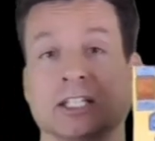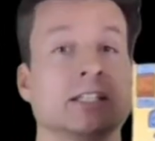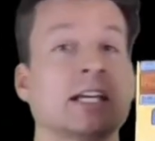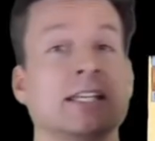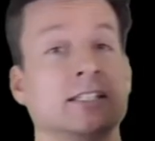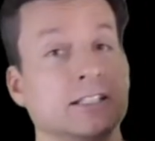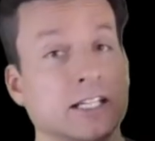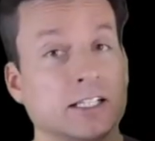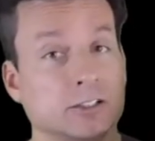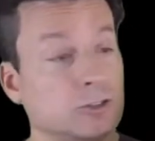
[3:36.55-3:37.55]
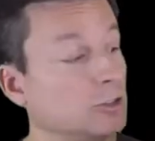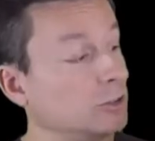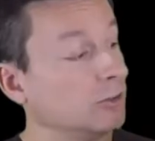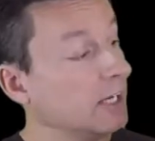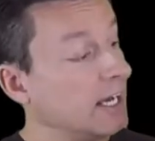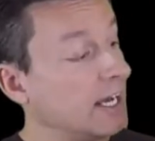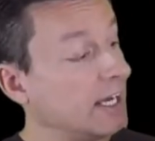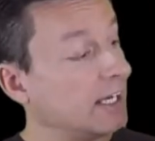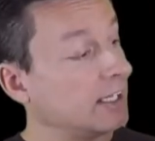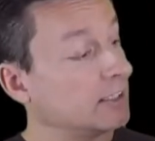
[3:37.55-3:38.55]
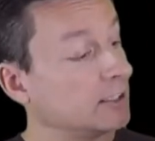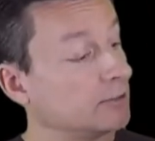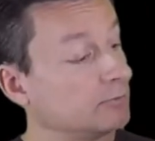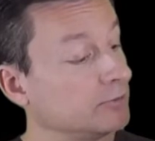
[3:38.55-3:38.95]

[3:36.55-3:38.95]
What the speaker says: in 1982 and